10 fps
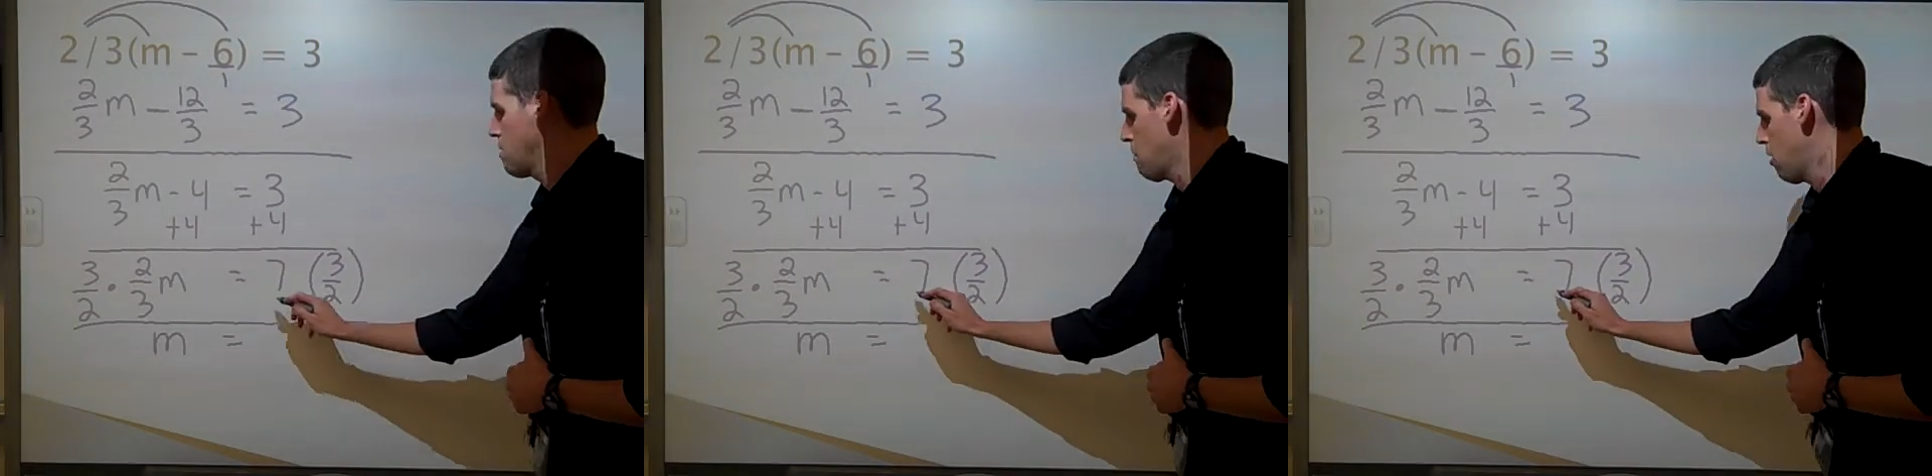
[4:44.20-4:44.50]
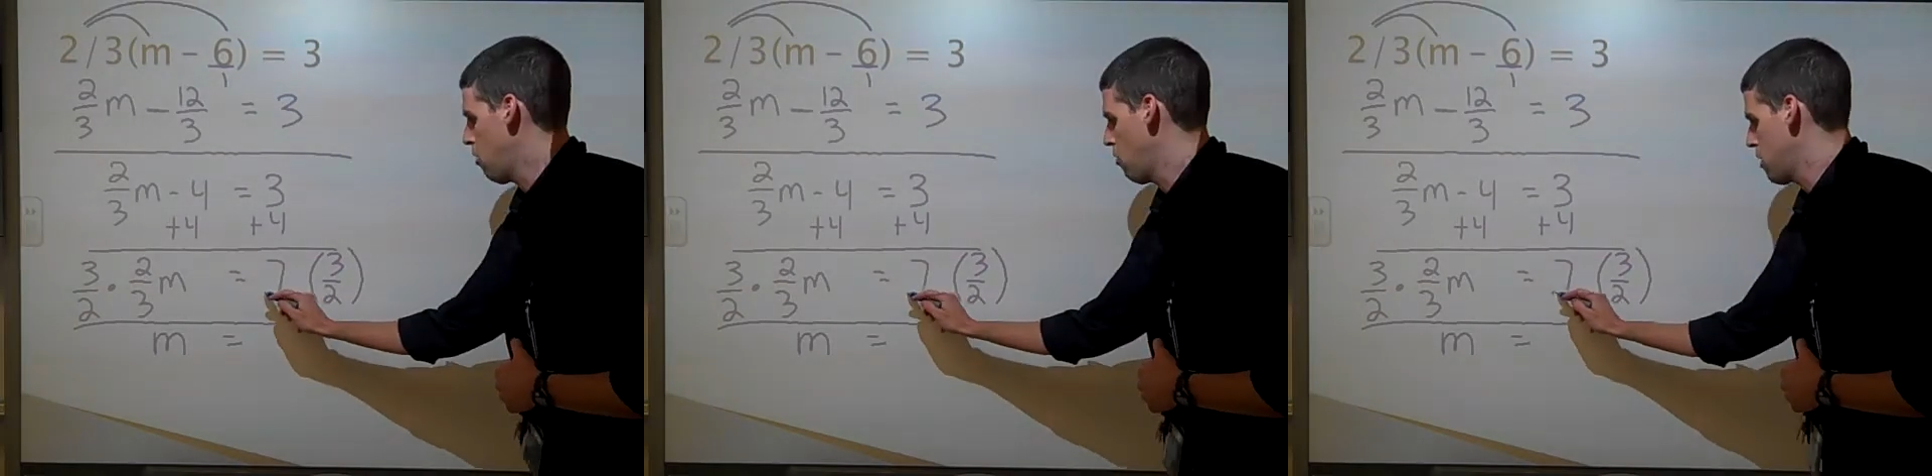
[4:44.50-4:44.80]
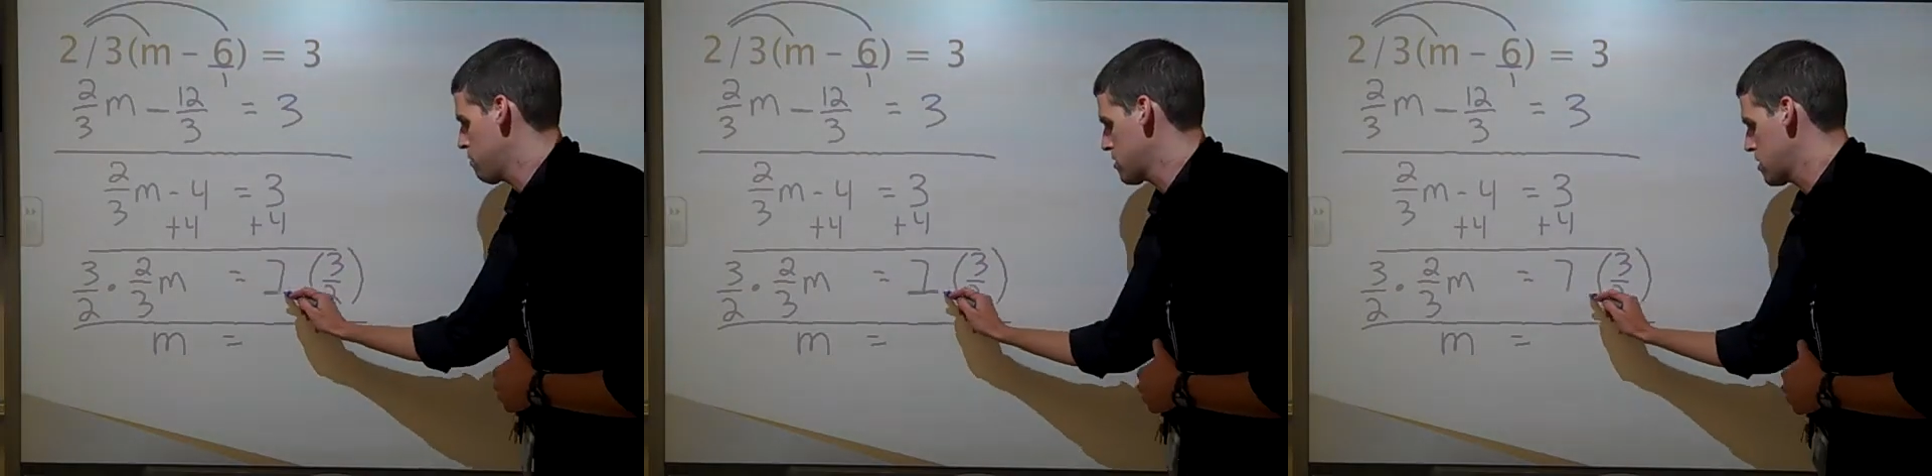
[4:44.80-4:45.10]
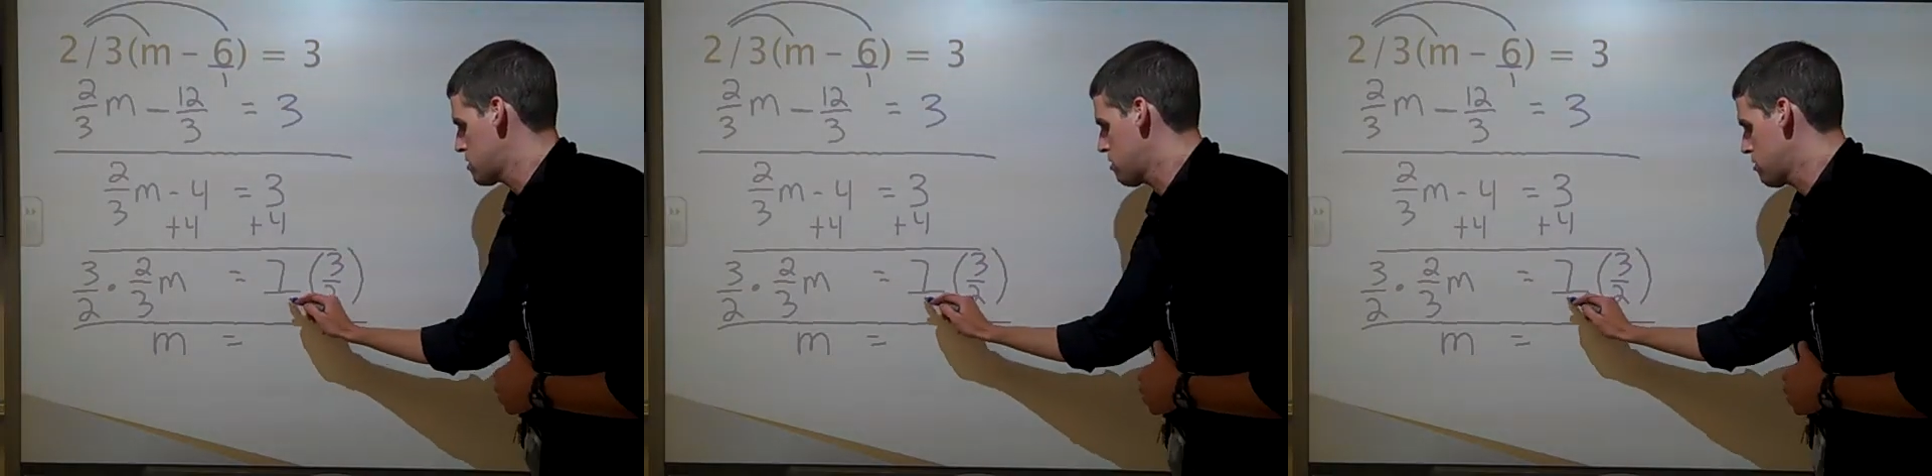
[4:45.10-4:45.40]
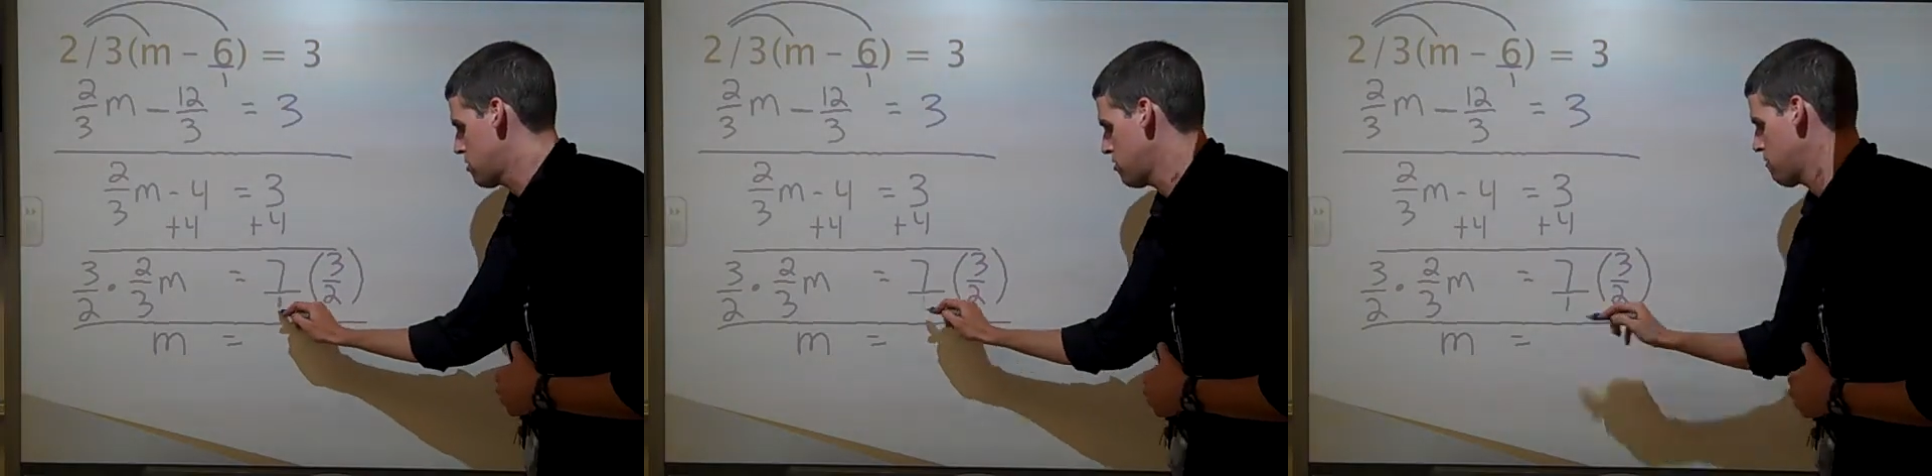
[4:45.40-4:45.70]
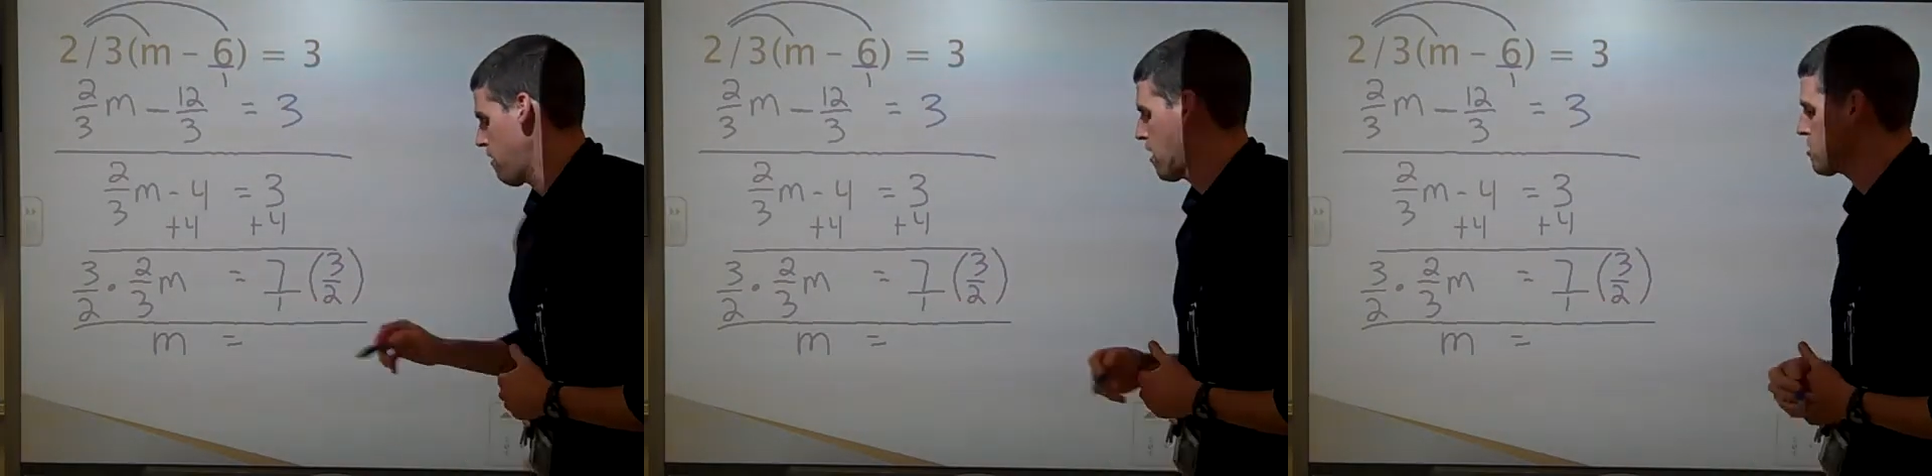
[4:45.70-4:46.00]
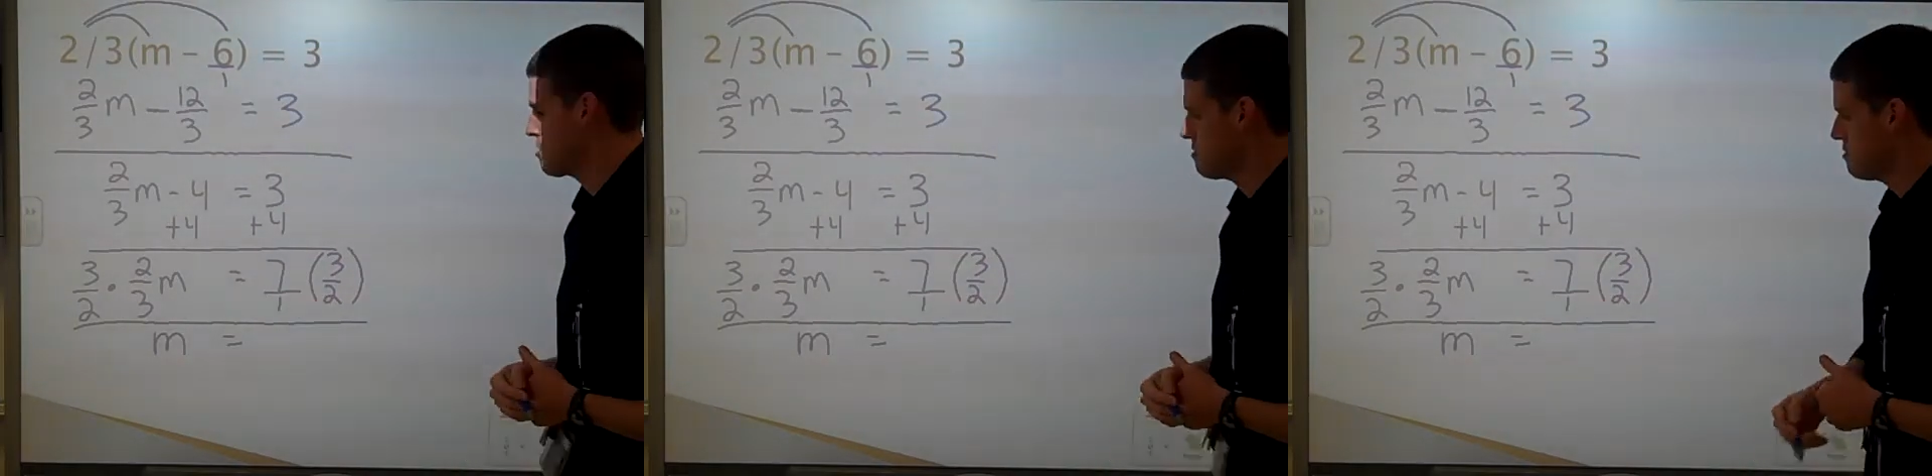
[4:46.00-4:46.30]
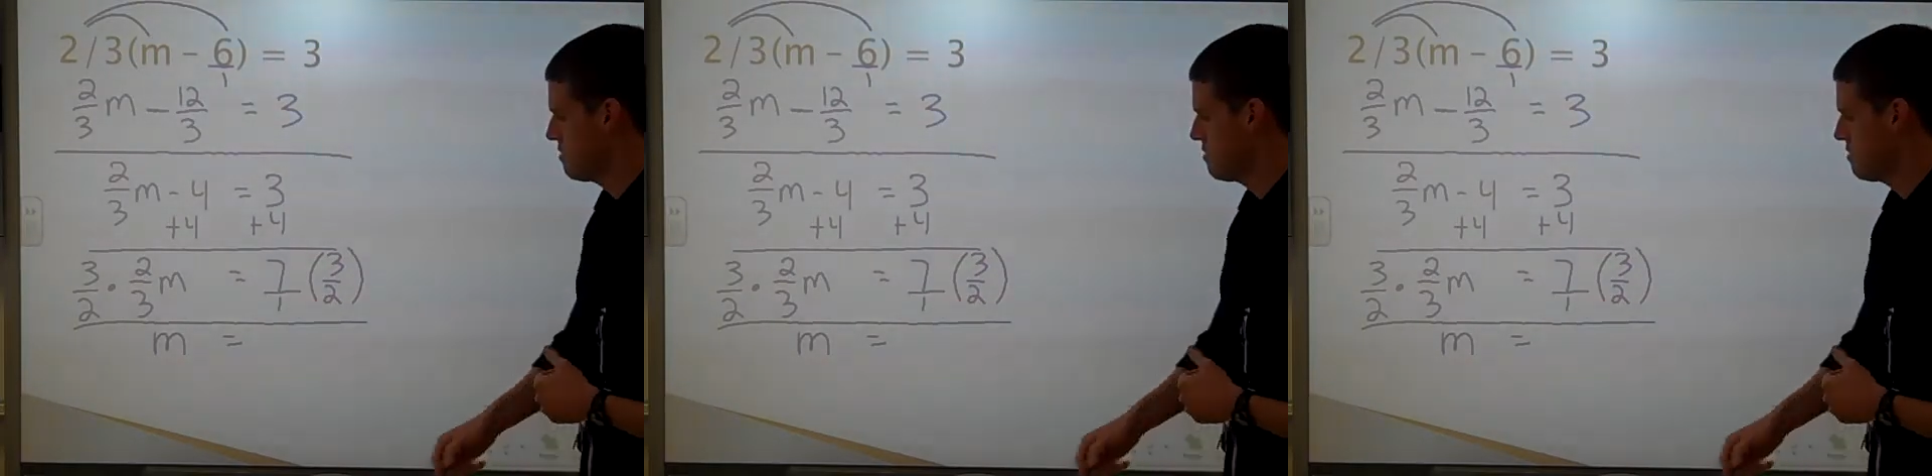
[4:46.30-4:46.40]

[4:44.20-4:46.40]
My whole number gets turned into a fraction.